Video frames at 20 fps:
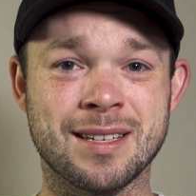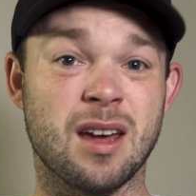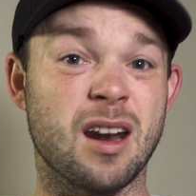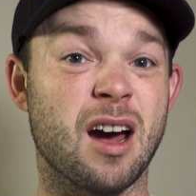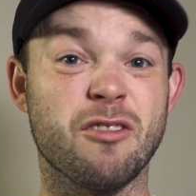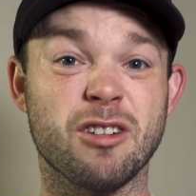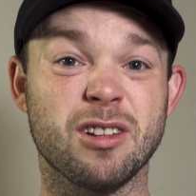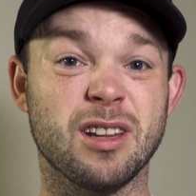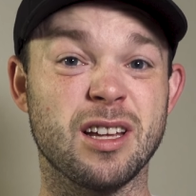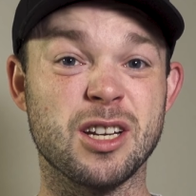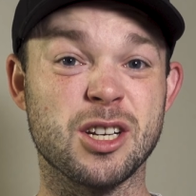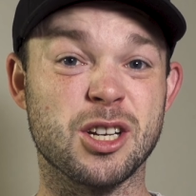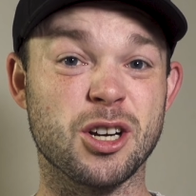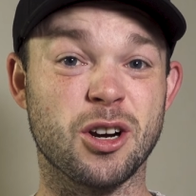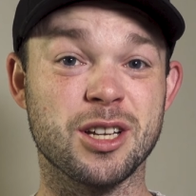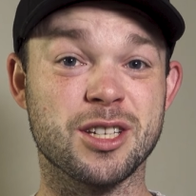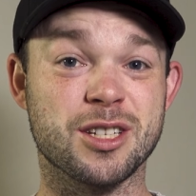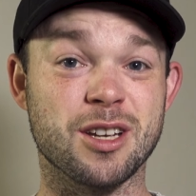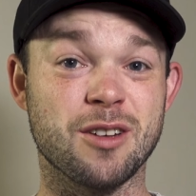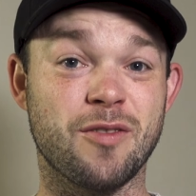and I've really
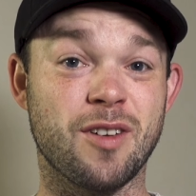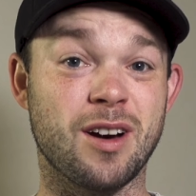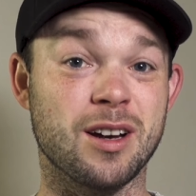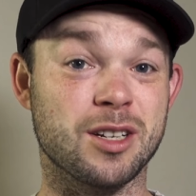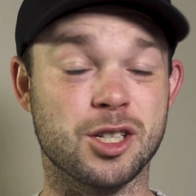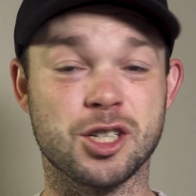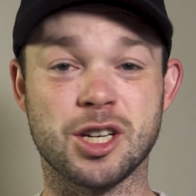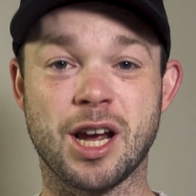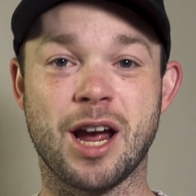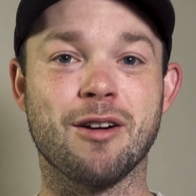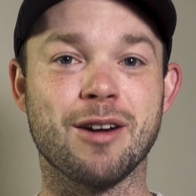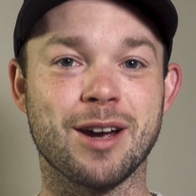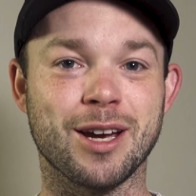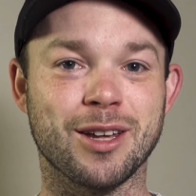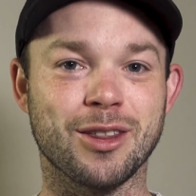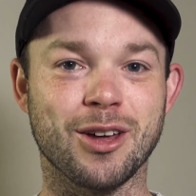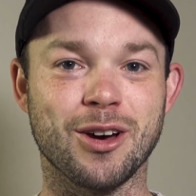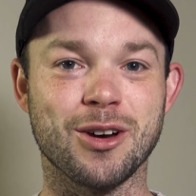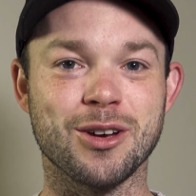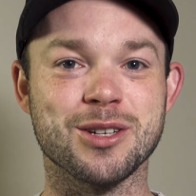enjoyed so far
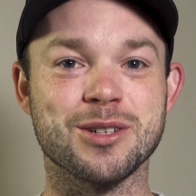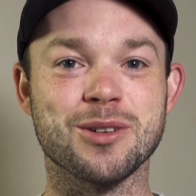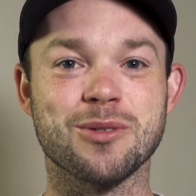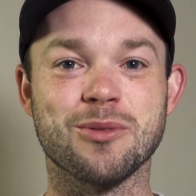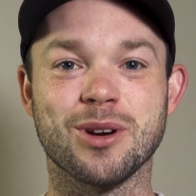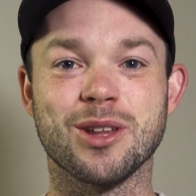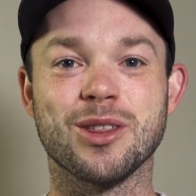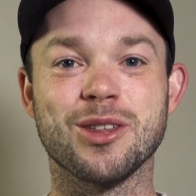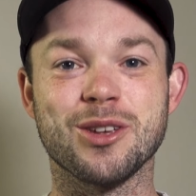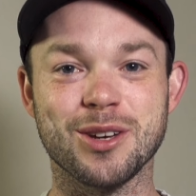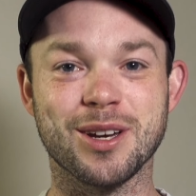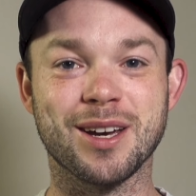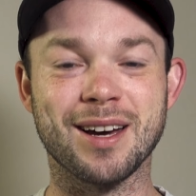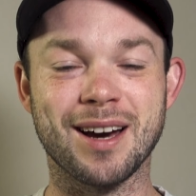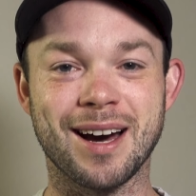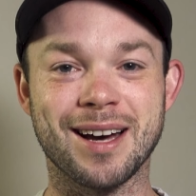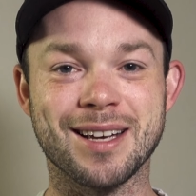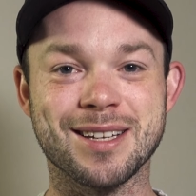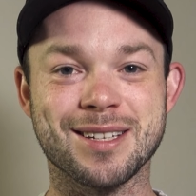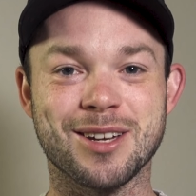sharing those with you
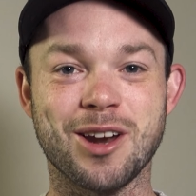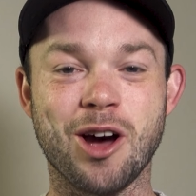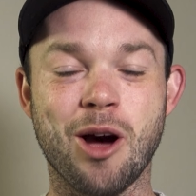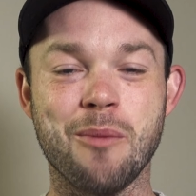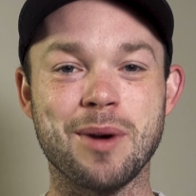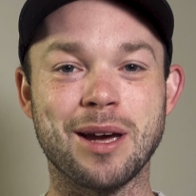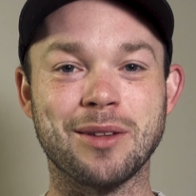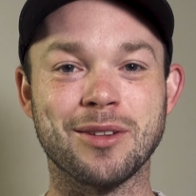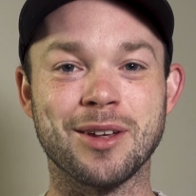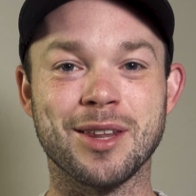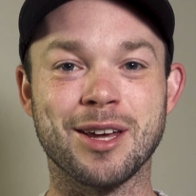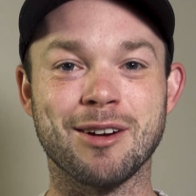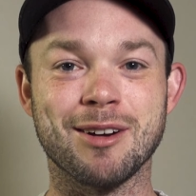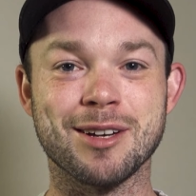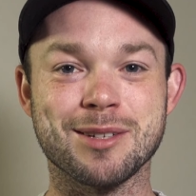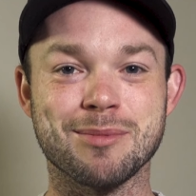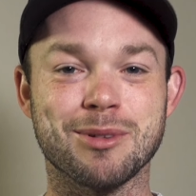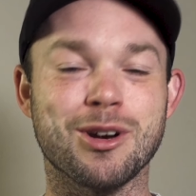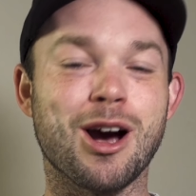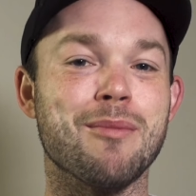guys and hoping that there are
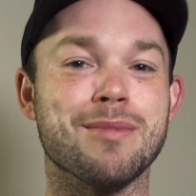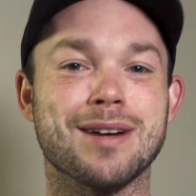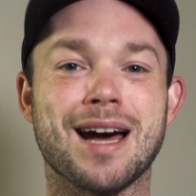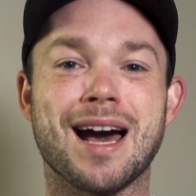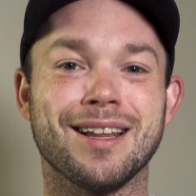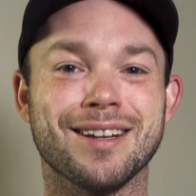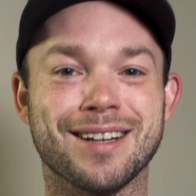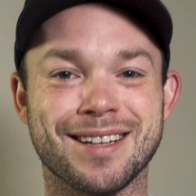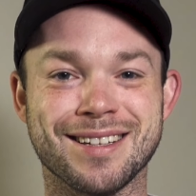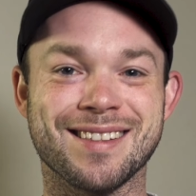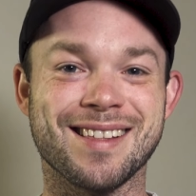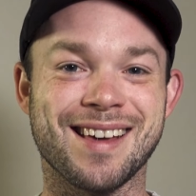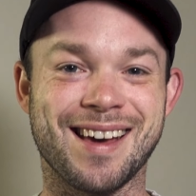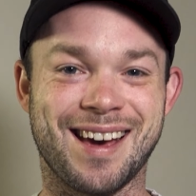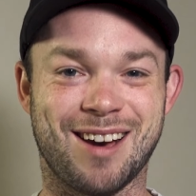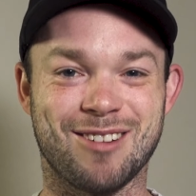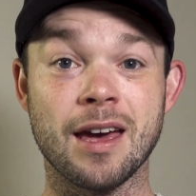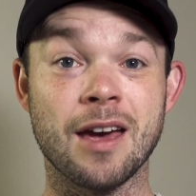some commonalities there.